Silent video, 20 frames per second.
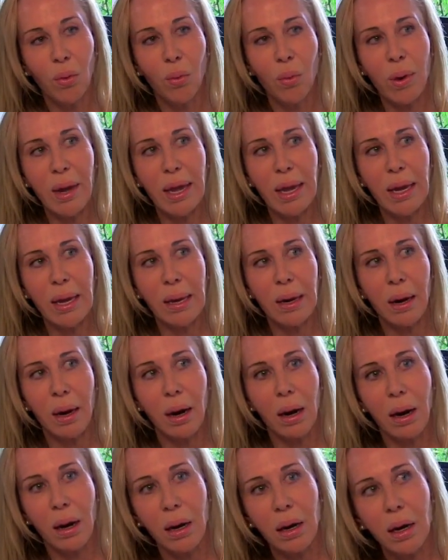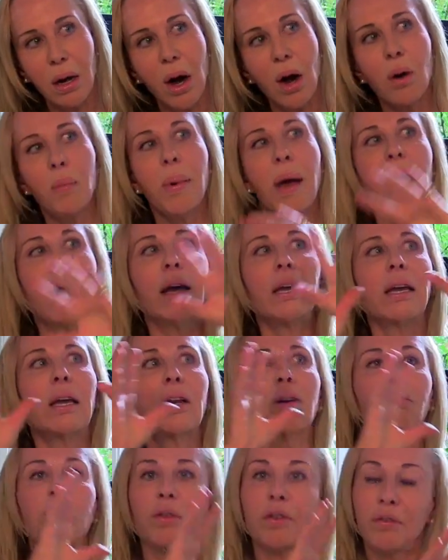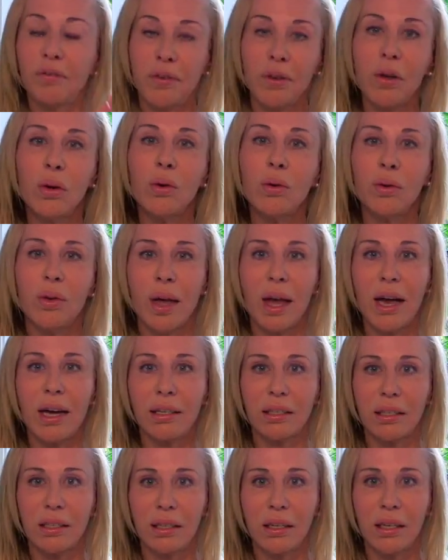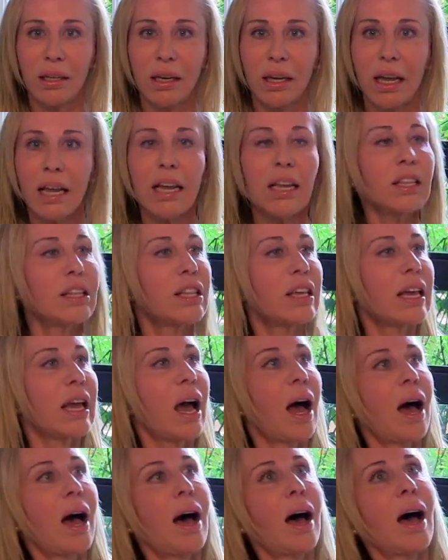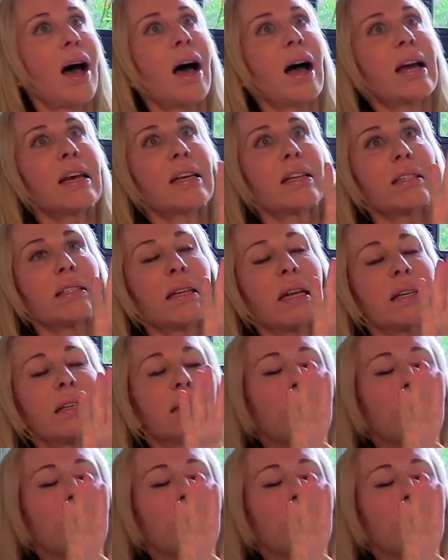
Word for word: we go back and review that in the highest light.